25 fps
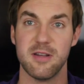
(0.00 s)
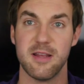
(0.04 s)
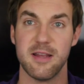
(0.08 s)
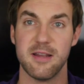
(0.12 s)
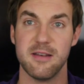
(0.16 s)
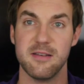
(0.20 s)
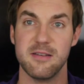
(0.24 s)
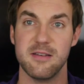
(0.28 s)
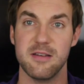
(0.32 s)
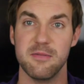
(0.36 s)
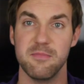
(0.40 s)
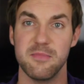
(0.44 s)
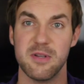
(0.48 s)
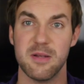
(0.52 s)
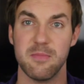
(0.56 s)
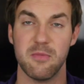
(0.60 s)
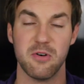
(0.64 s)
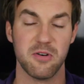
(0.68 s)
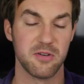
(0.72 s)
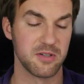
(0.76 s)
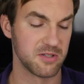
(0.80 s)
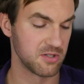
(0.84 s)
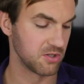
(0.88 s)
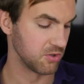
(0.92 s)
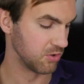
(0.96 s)
and dim them
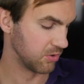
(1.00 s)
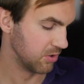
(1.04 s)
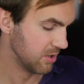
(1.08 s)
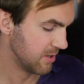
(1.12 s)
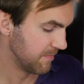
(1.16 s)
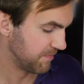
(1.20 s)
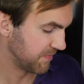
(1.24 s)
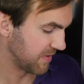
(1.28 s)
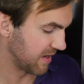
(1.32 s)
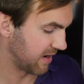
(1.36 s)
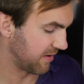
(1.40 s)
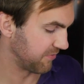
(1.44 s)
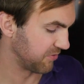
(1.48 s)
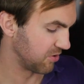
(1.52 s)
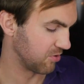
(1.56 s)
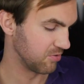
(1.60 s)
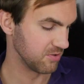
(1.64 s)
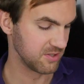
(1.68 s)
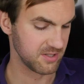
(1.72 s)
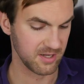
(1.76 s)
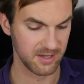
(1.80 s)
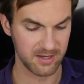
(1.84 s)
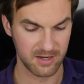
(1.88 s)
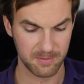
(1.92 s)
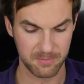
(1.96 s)
also after you
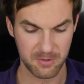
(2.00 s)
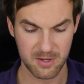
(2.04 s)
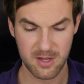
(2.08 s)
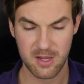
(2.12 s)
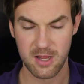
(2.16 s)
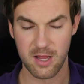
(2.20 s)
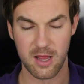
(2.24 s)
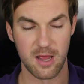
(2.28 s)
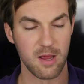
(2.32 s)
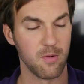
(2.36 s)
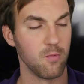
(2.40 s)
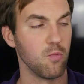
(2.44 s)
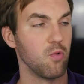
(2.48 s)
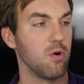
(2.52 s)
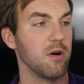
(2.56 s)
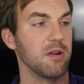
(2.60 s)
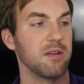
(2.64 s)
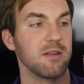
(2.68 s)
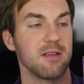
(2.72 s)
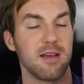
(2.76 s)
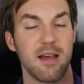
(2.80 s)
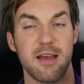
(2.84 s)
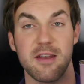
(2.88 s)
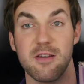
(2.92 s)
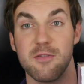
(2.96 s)
set up
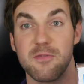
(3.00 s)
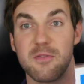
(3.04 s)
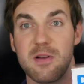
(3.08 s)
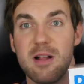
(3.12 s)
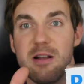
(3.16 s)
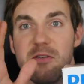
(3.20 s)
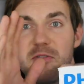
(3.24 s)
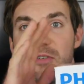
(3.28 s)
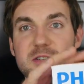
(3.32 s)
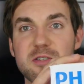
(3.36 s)
one kind of color.